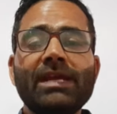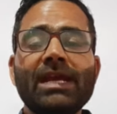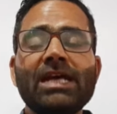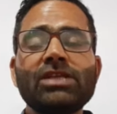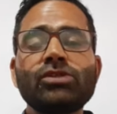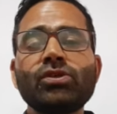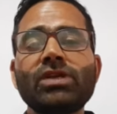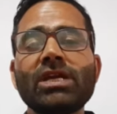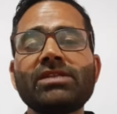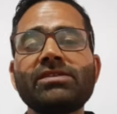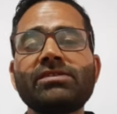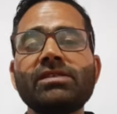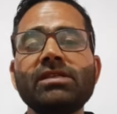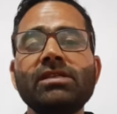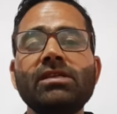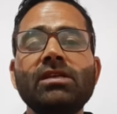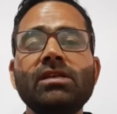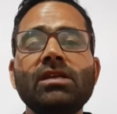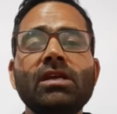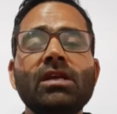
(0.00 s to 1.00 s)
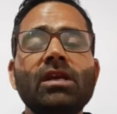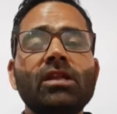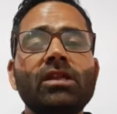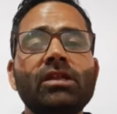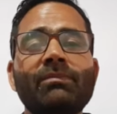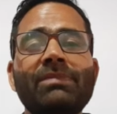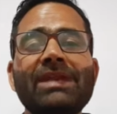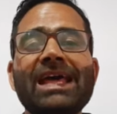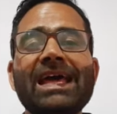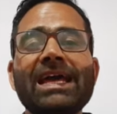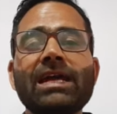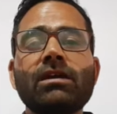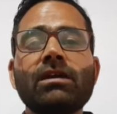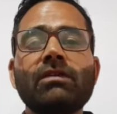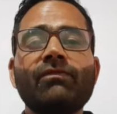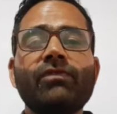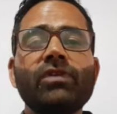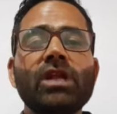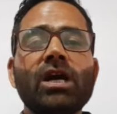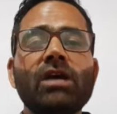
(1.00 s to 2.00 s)
As you can see, the black
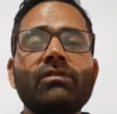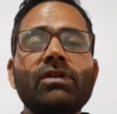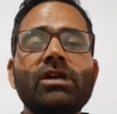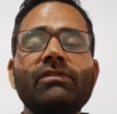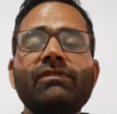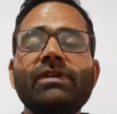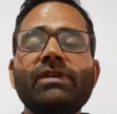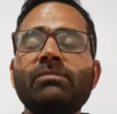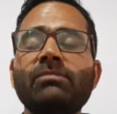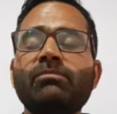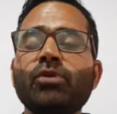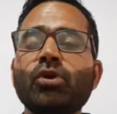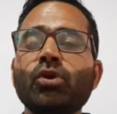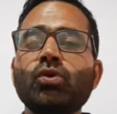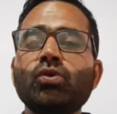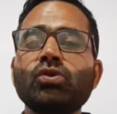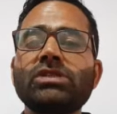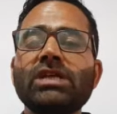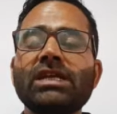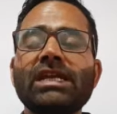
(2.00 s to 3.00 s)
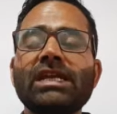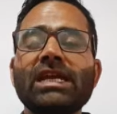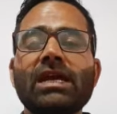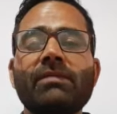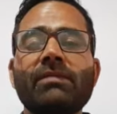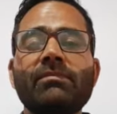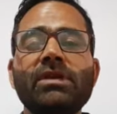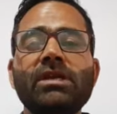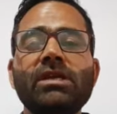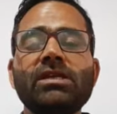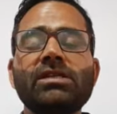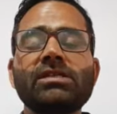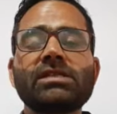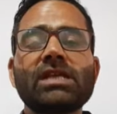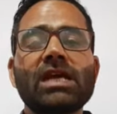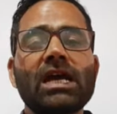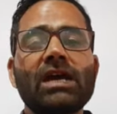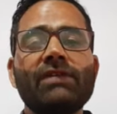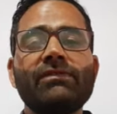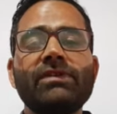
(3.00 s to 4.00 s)
flowered will produce the gametes
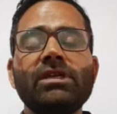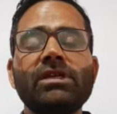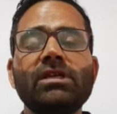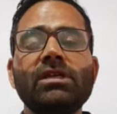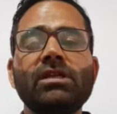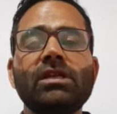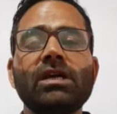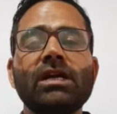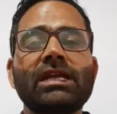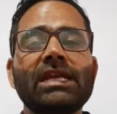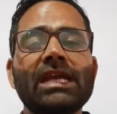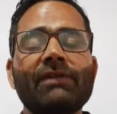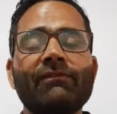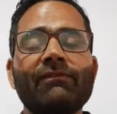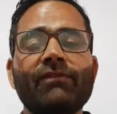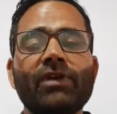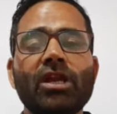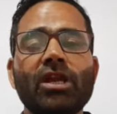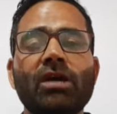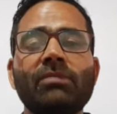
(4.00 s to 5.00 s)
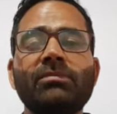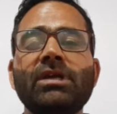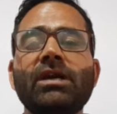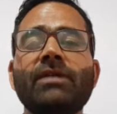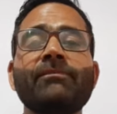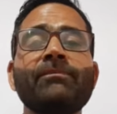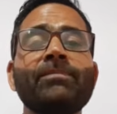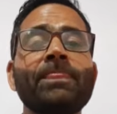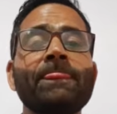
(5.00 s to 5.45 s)
having the one of the